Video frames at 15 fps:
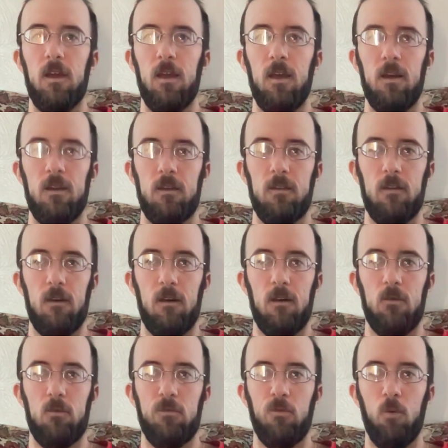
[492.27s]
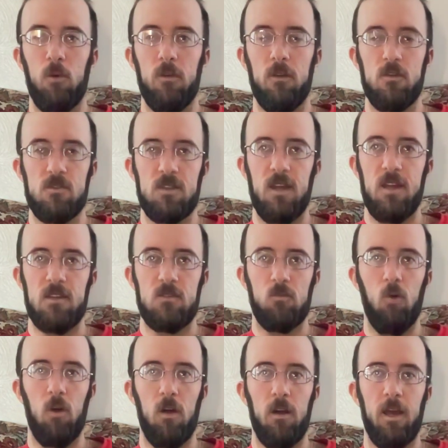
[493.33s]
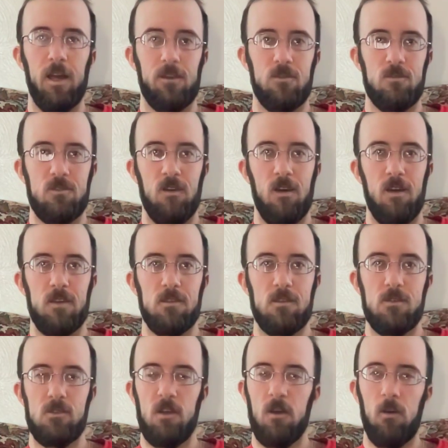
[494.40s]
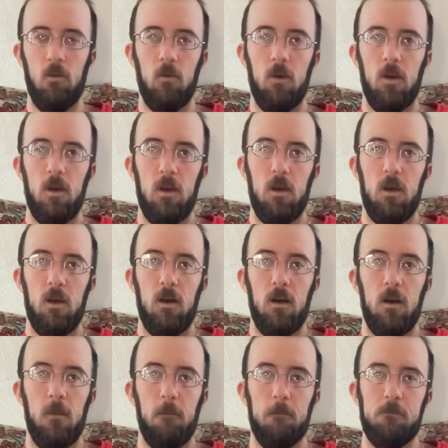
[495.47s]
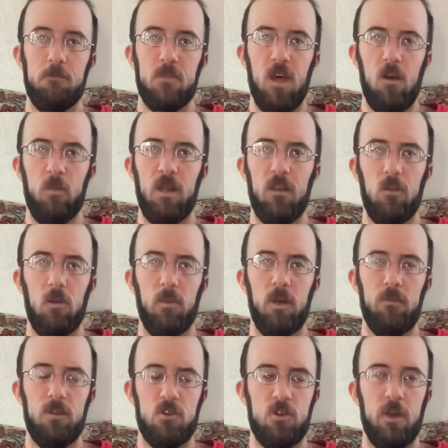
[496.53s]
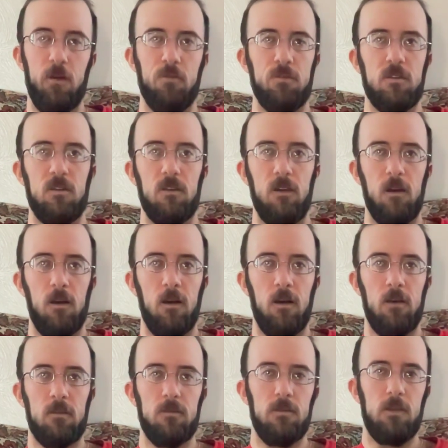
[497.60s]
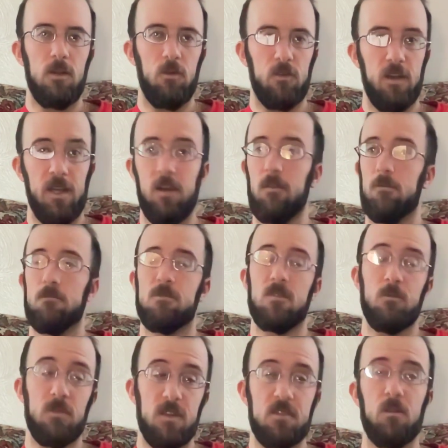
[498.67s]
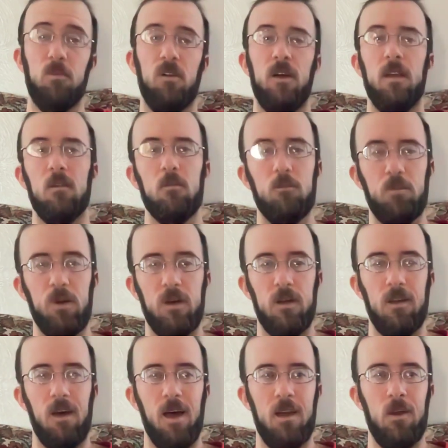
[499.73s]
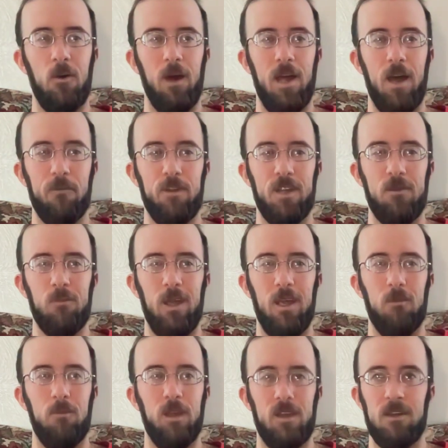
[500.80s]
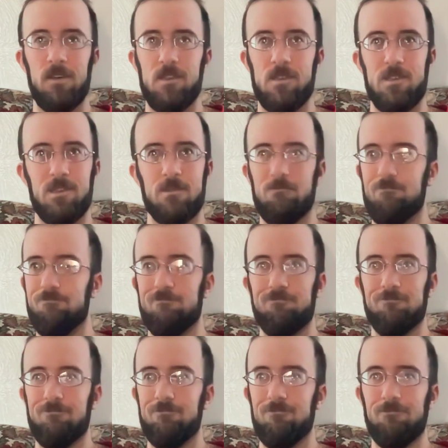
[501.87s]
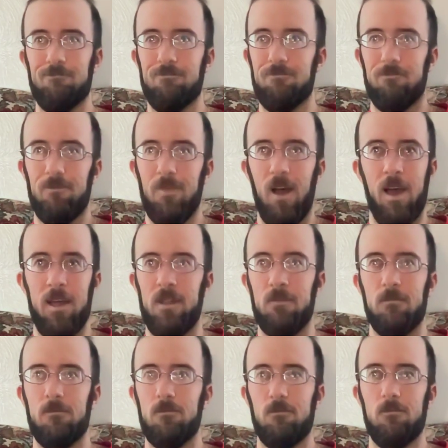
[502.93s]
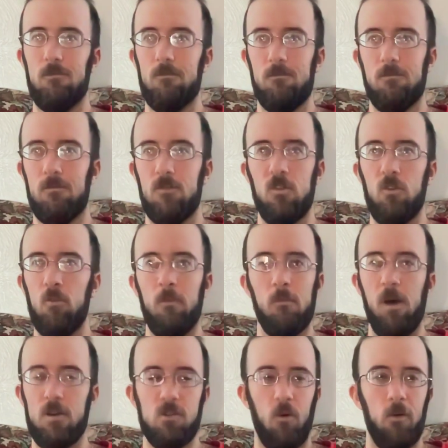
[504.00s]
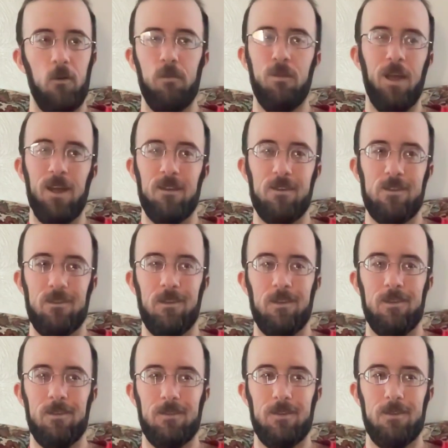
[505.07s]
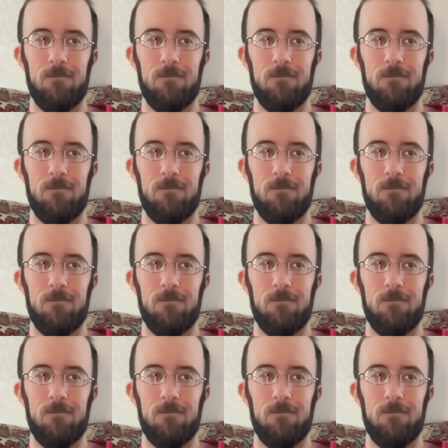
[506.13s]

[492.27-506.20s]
and 4 of those days work on exercise. So that'll be a little bit of a shift. It'll take some discipline, but I know I have it in me because I do much harder things than